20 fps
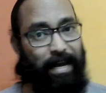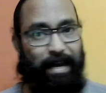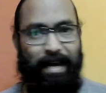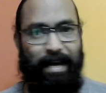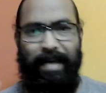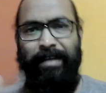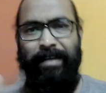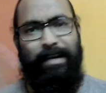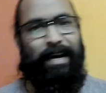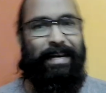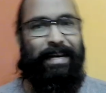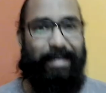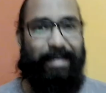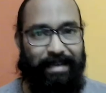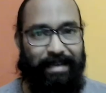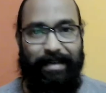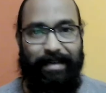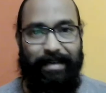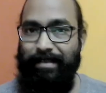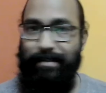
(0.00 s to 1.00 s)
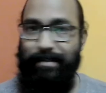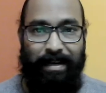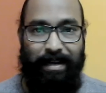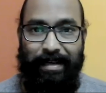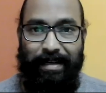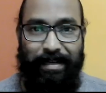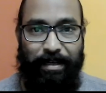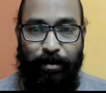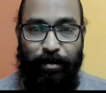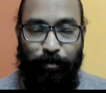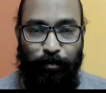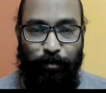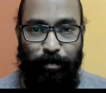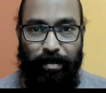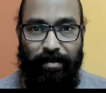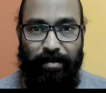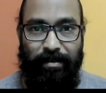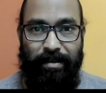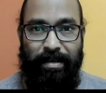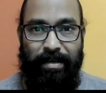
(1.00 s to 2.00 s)
and idea is idea
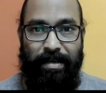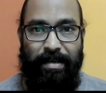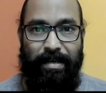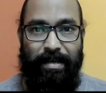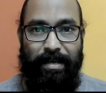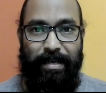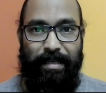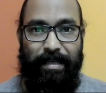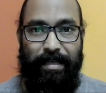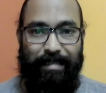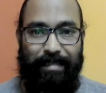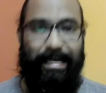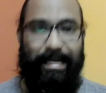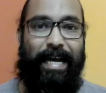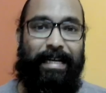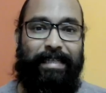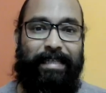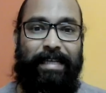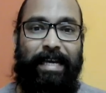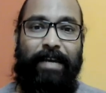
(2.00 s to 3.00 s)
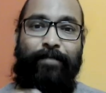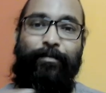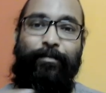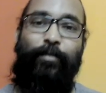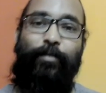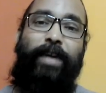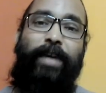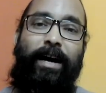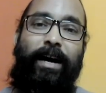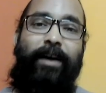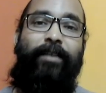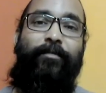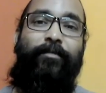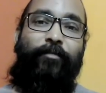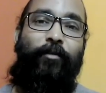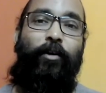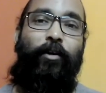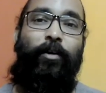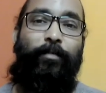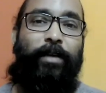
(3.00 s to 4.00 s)
obviously, that time we are
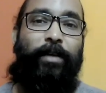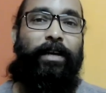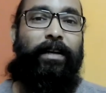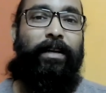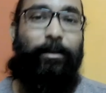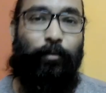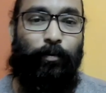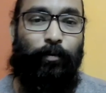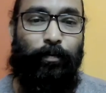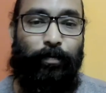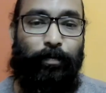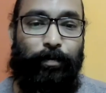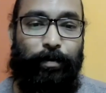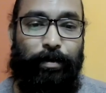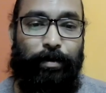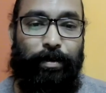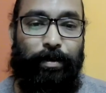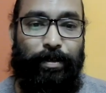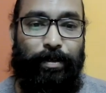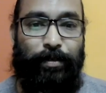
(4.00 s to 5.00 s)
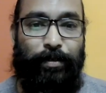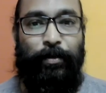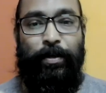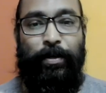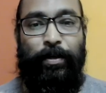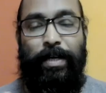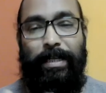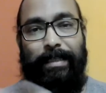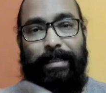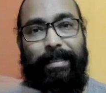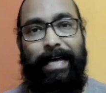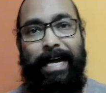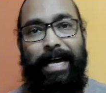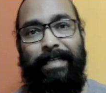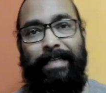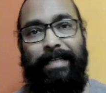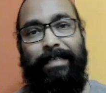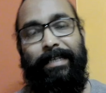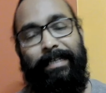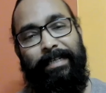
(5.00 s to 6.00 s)
forming a loop. So
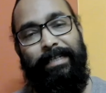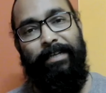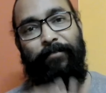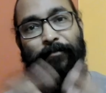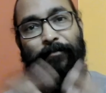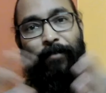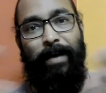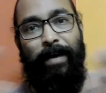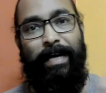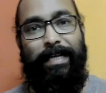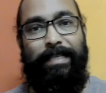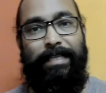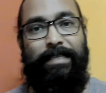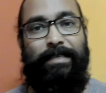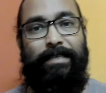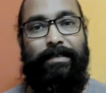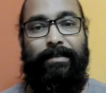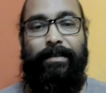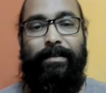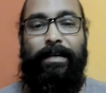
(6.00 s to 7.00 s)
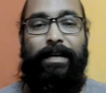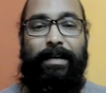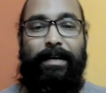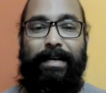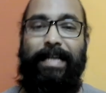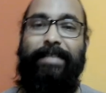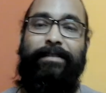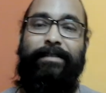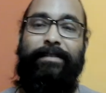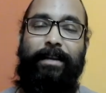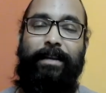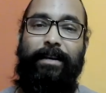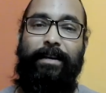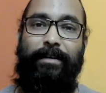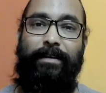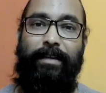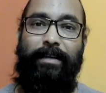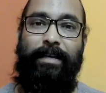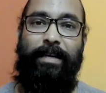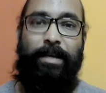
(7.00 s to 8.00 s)
that defines the
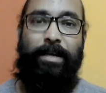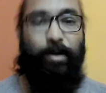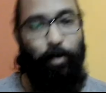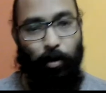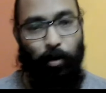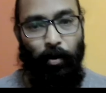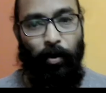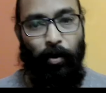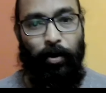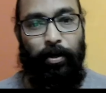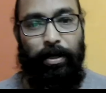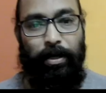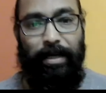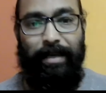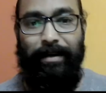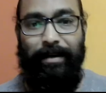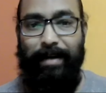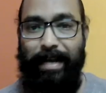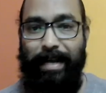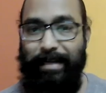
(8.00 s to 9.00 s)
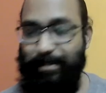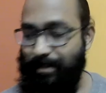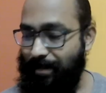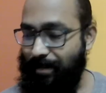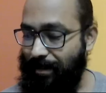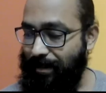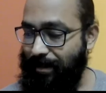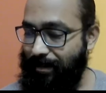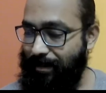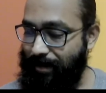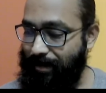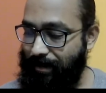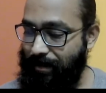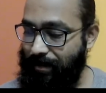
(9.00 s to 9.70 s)
rationality or irrationality.